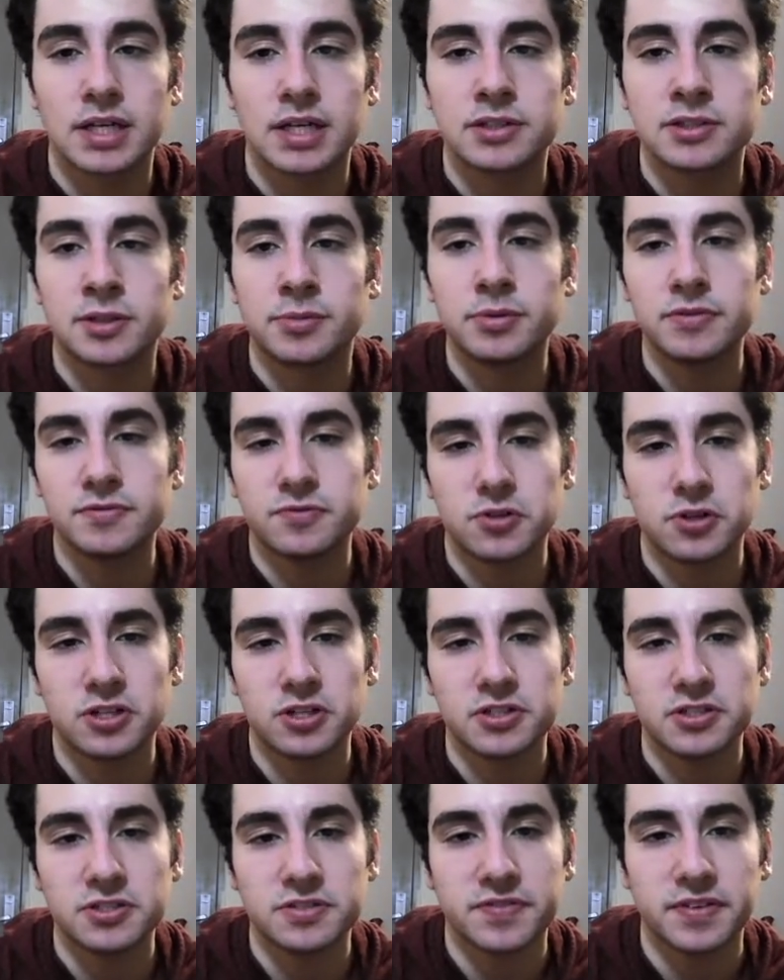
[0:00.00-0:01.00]
Number
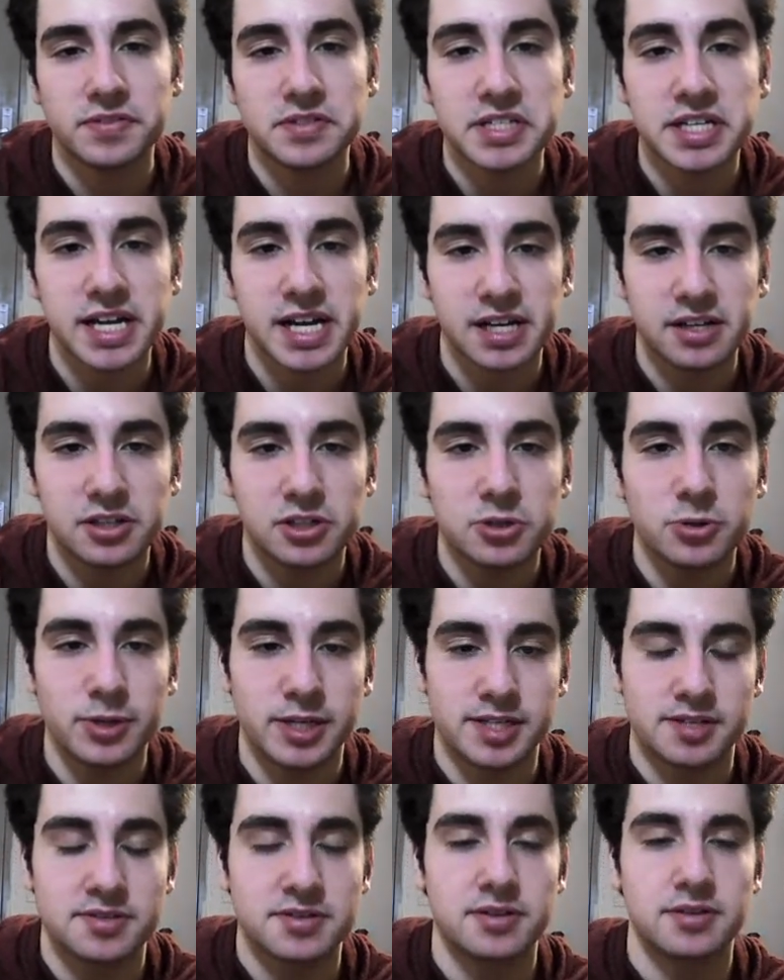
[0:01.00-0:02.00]
458,
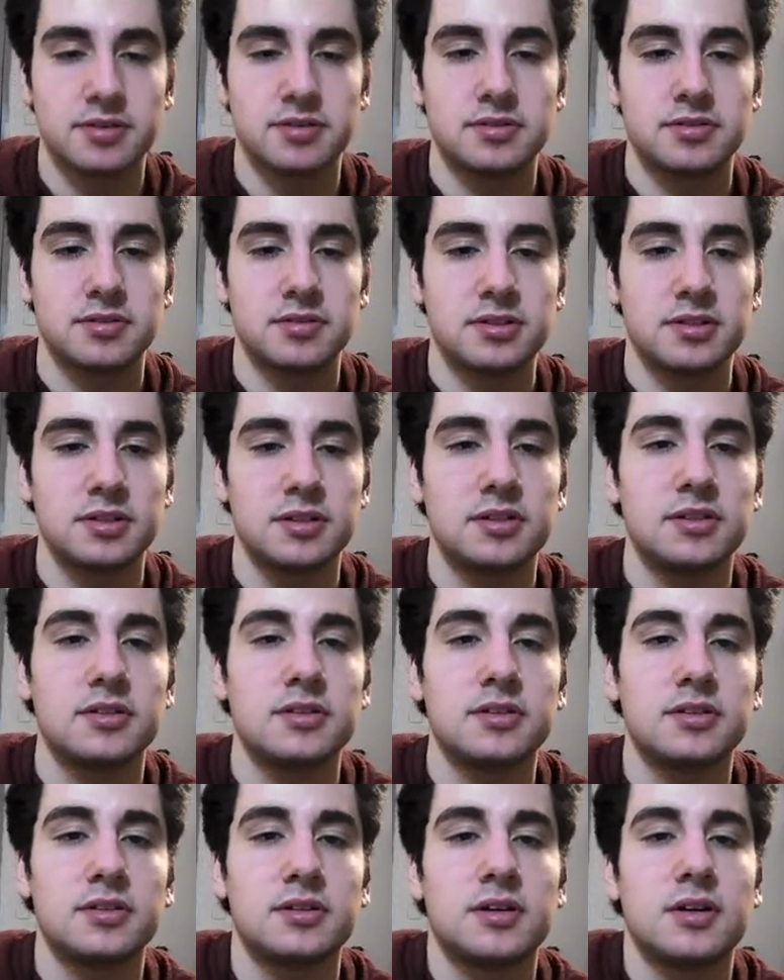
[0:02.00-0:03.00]
quiz.
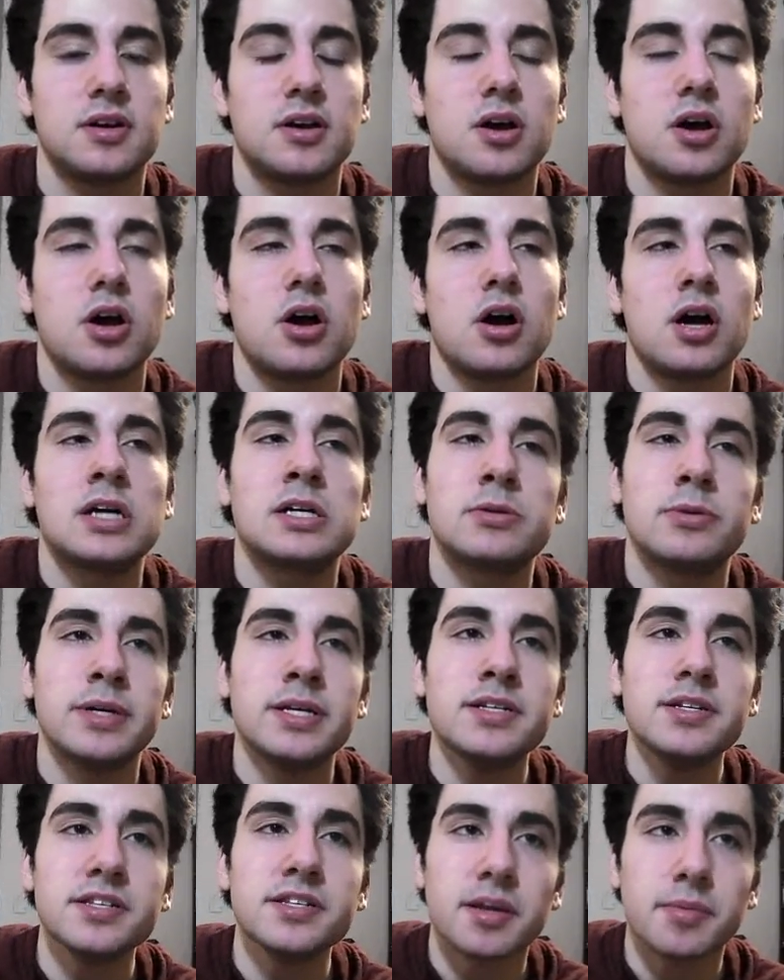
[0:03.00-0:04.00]
A quiz
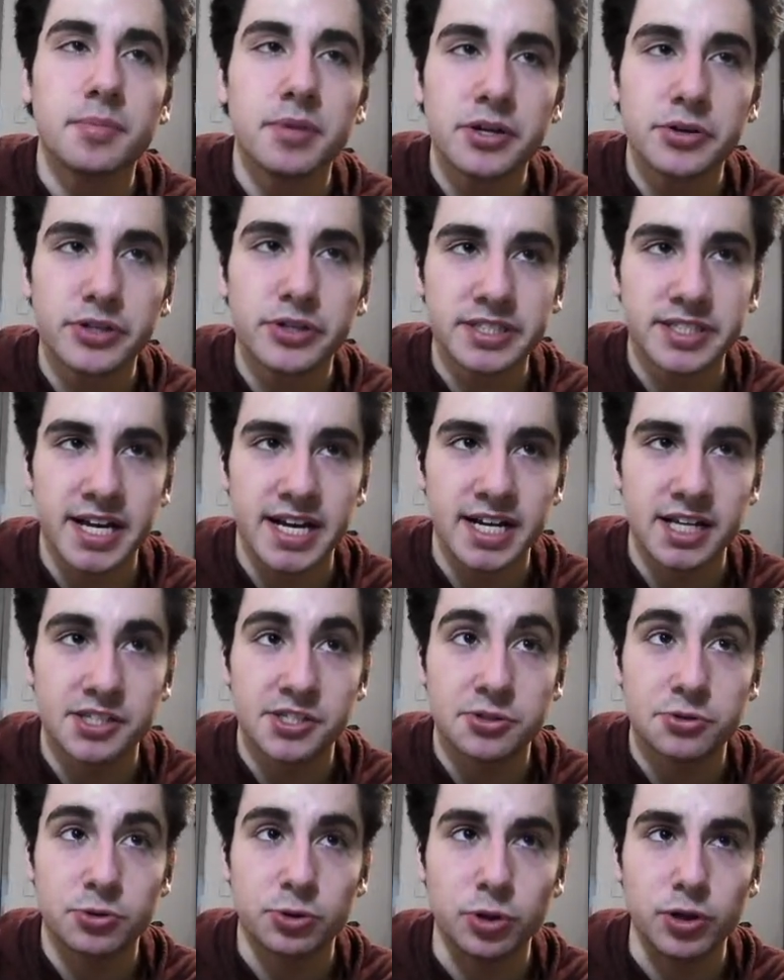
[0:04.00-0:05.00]
is something you can take at
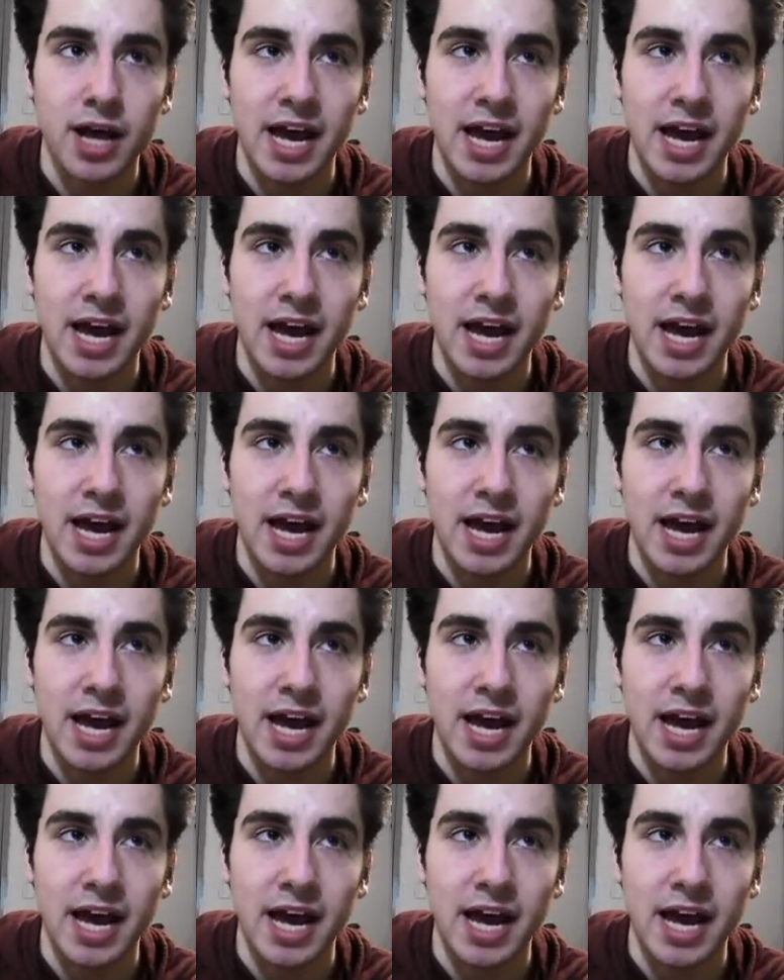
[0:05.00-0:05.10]
school,